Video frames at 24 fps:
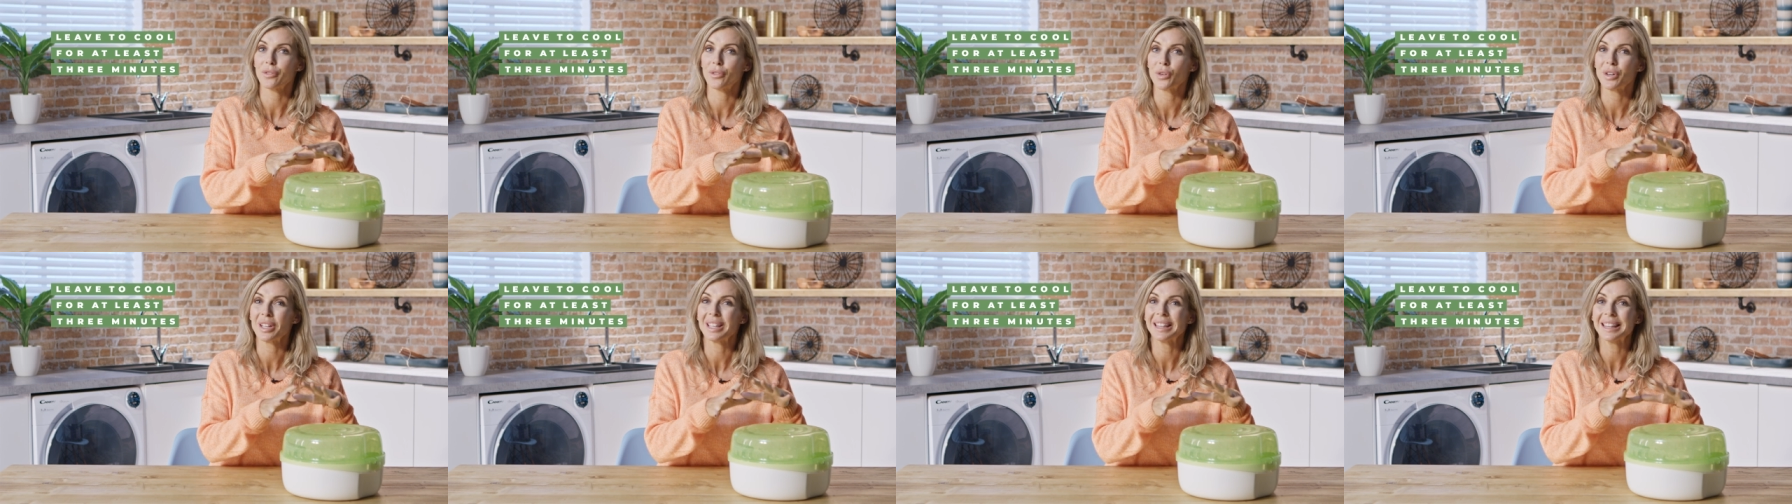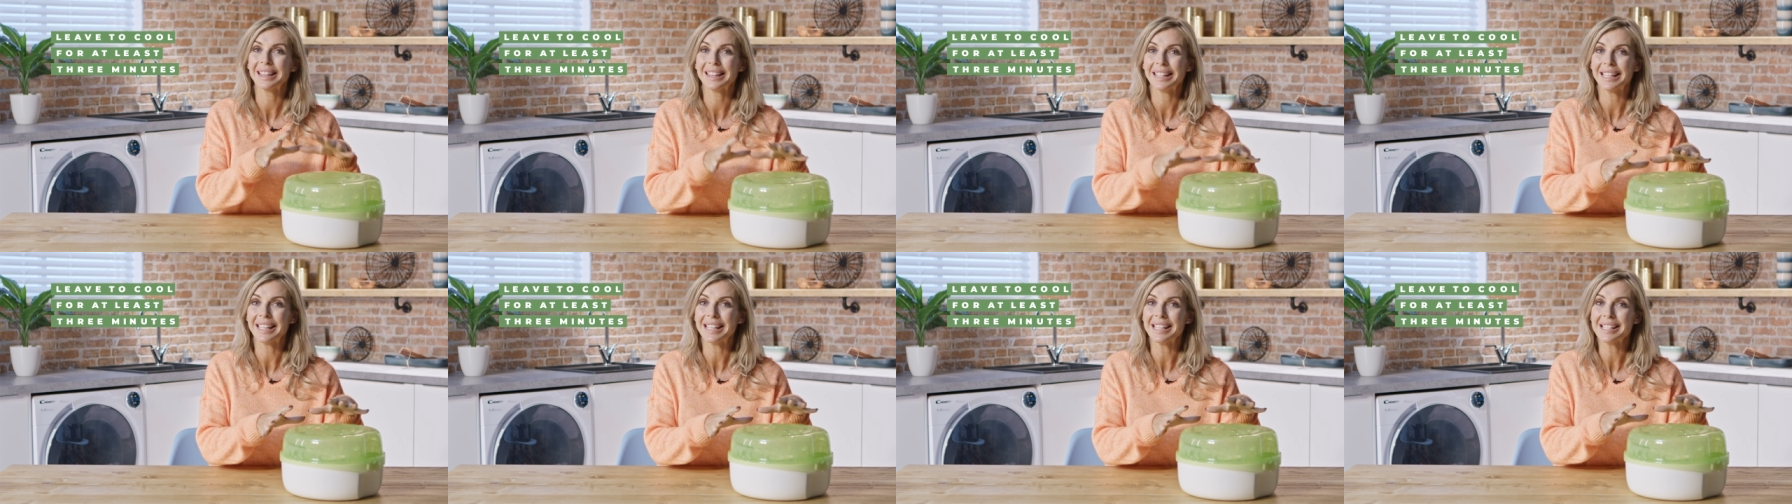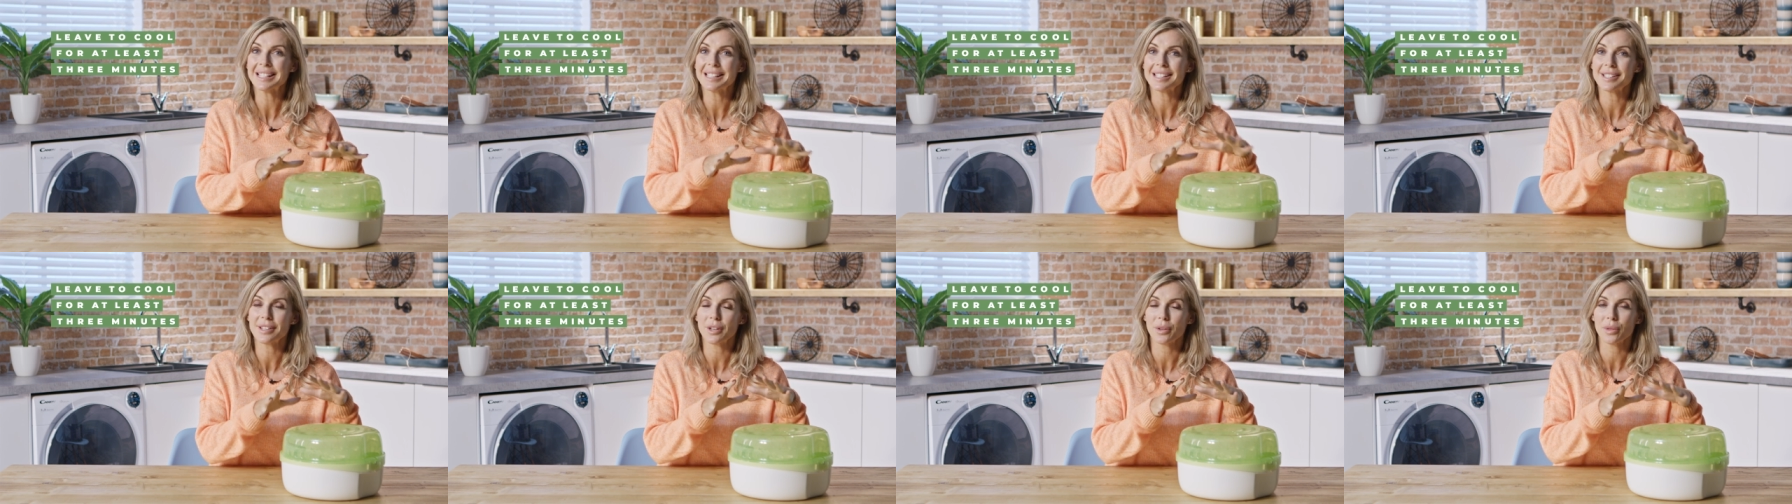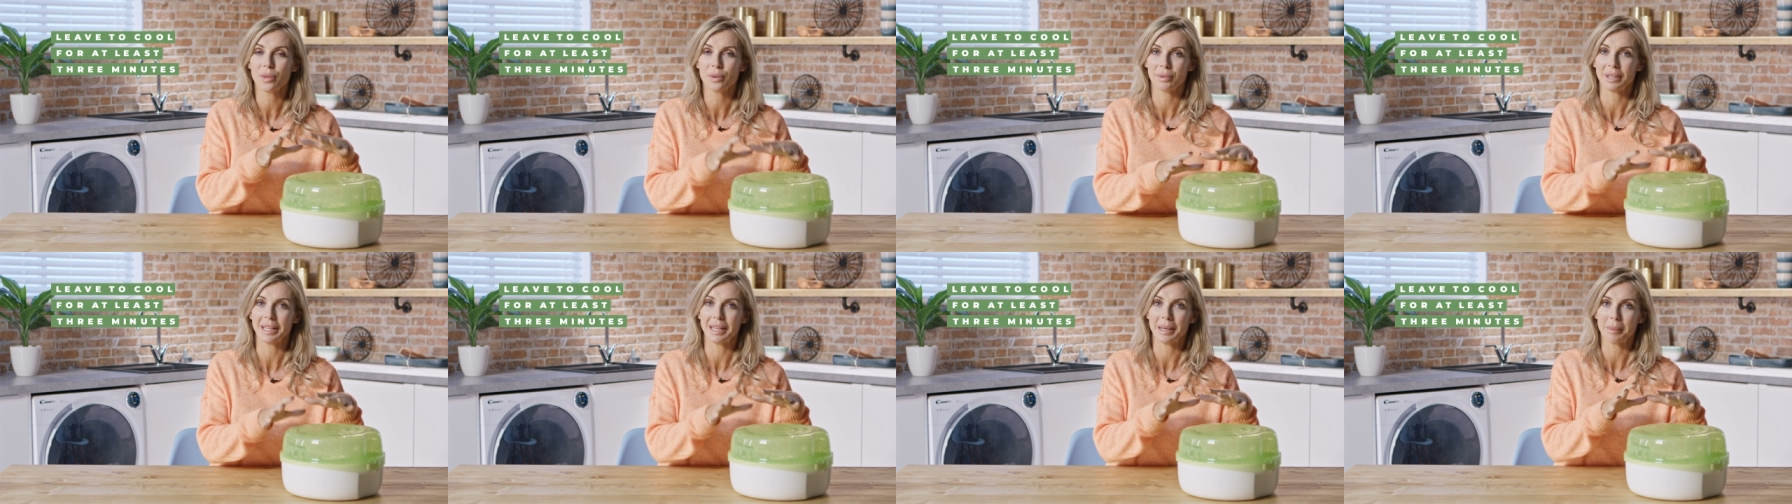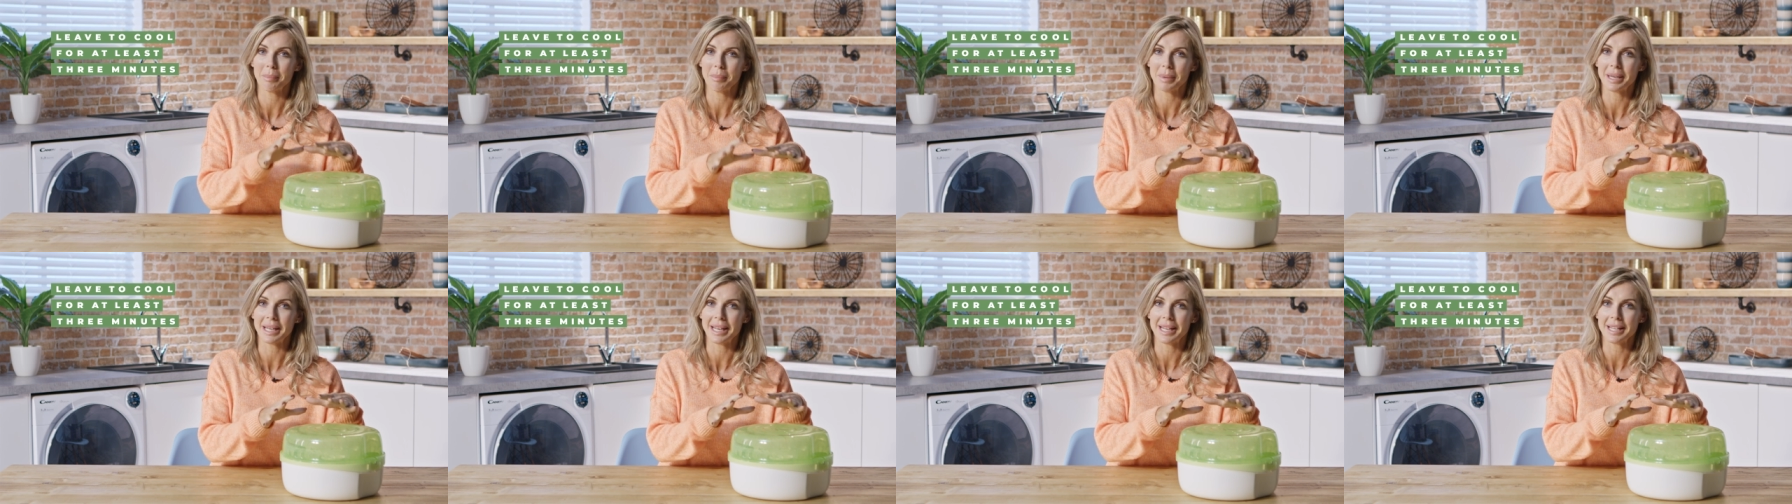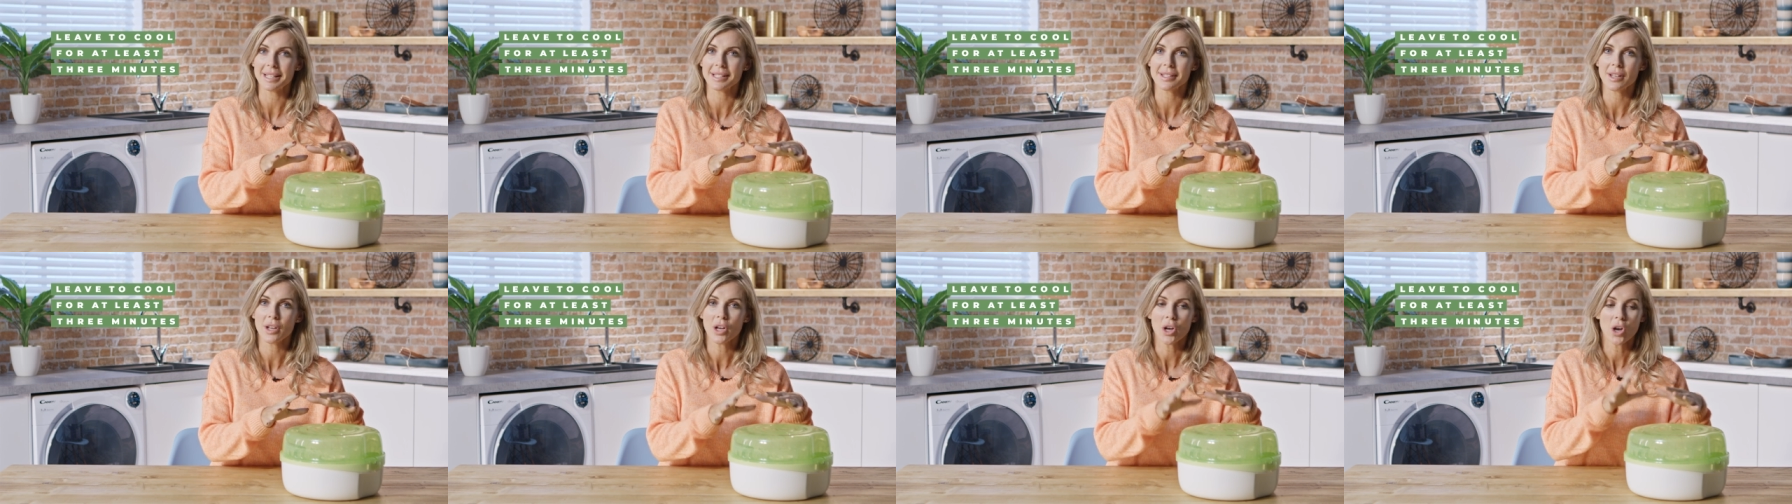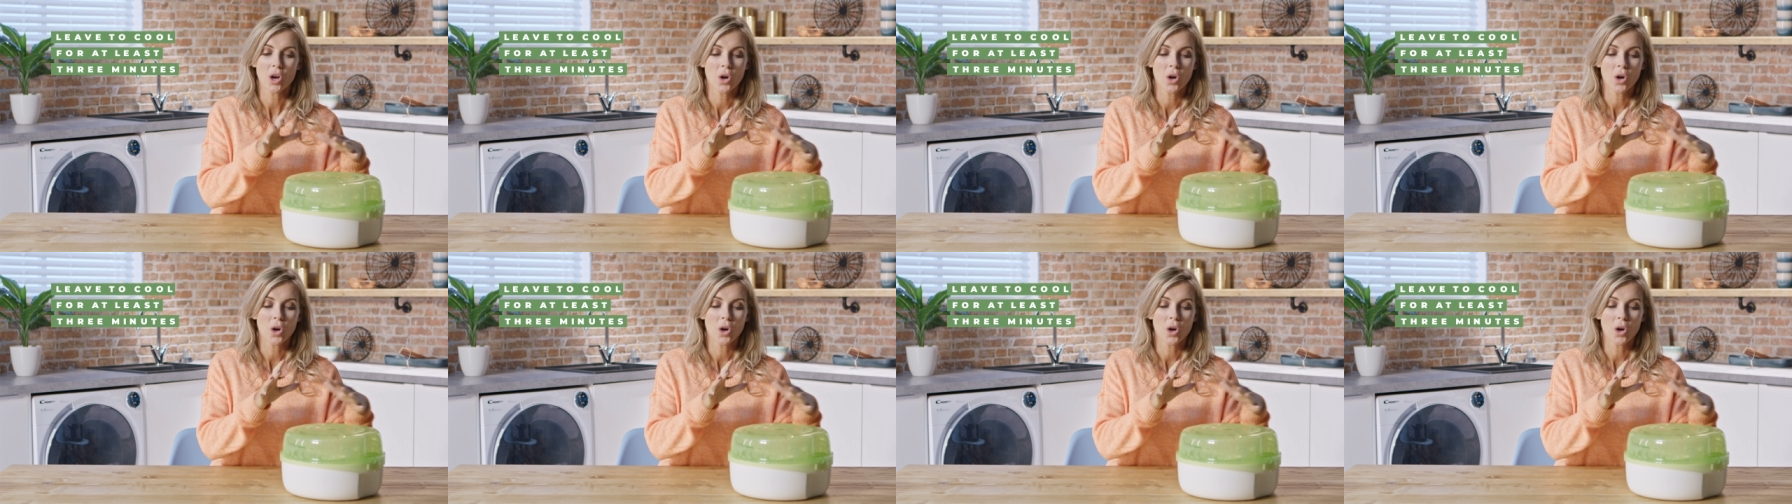for at least three minutes.